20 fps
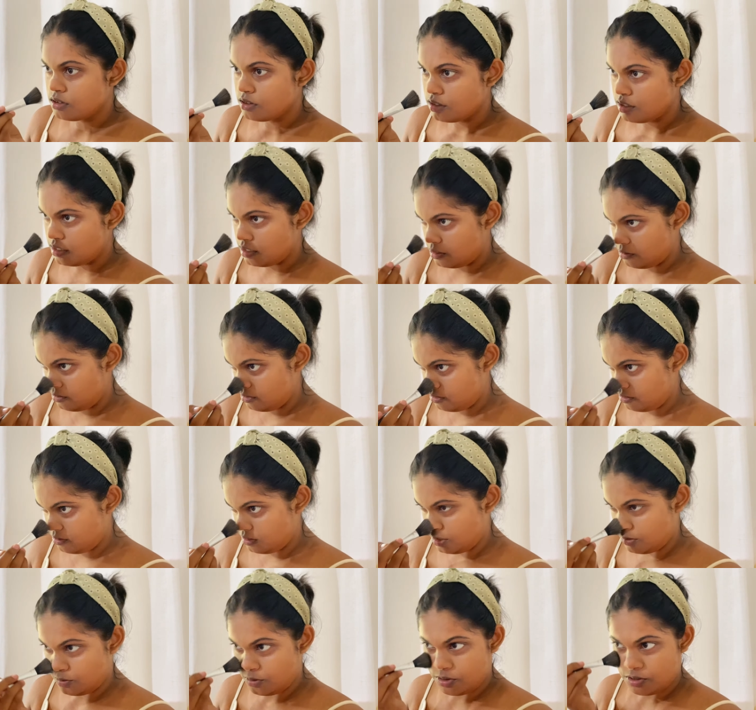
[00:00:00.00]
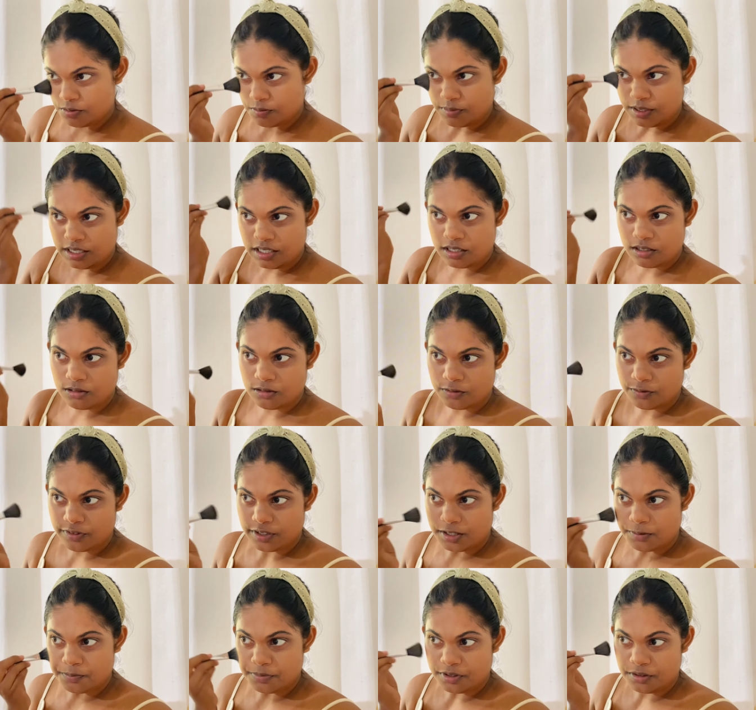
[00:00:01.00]
I don't know, I want to make it look
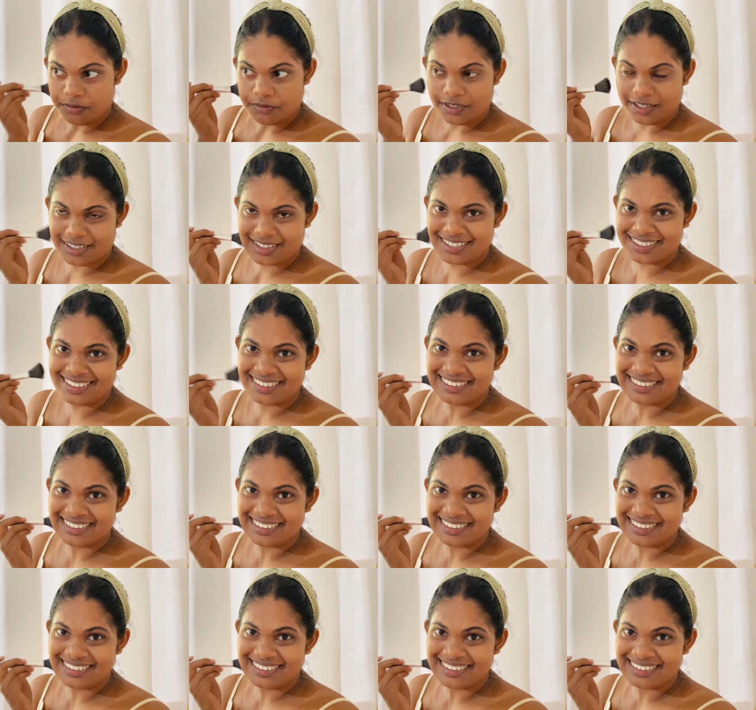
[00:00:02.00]
very perfect.